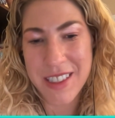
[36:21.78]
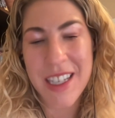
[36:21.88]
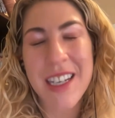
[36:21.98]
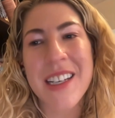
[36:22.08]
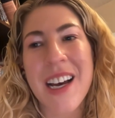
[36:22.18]

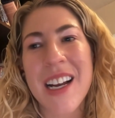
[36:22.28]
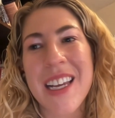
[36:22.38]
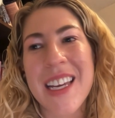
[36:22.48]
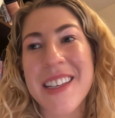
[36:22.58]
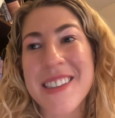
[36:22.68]
like not
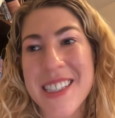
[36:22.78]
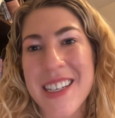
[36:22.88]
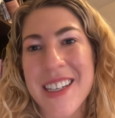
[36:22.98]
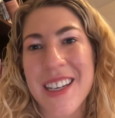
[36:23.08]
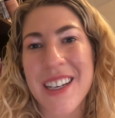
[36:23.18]

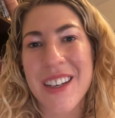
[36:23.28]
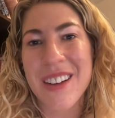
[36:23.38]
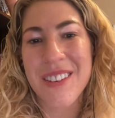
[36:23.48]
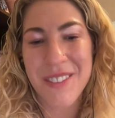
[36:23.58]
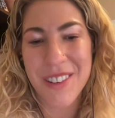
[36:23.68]

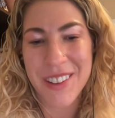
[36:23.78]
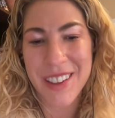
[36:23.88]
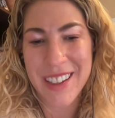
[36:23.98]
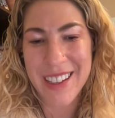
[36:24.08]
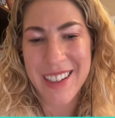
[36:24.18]
easy
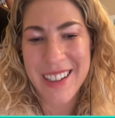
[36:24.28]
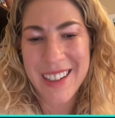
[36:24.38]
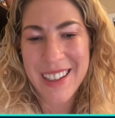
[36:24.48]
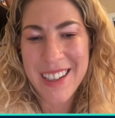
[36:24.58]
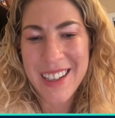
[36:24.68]
really
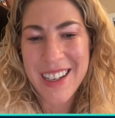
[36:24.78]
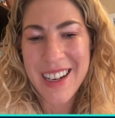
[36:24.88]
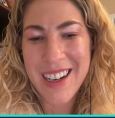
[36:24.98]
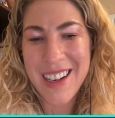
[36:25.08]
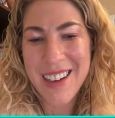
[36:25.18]

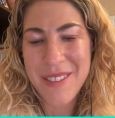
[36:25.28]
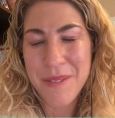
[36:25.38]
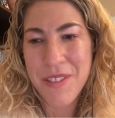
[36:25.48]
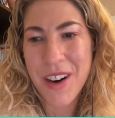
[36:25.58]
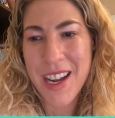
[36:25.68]

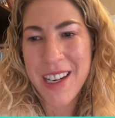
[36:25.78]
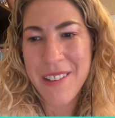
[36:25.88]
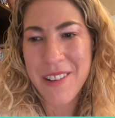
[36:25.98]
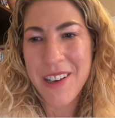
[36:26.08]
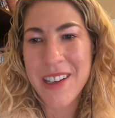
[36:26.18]
for
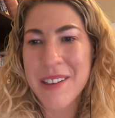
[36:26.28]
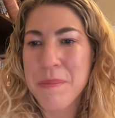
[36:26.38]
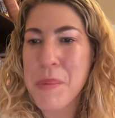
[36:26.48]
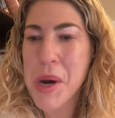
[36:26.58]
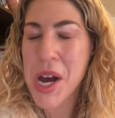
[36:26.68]
anyone,
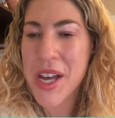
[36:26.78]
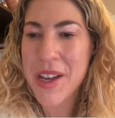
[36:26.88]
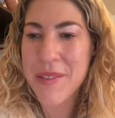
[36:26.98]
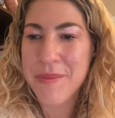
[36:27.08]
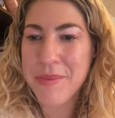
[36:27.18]

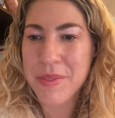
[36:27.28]
but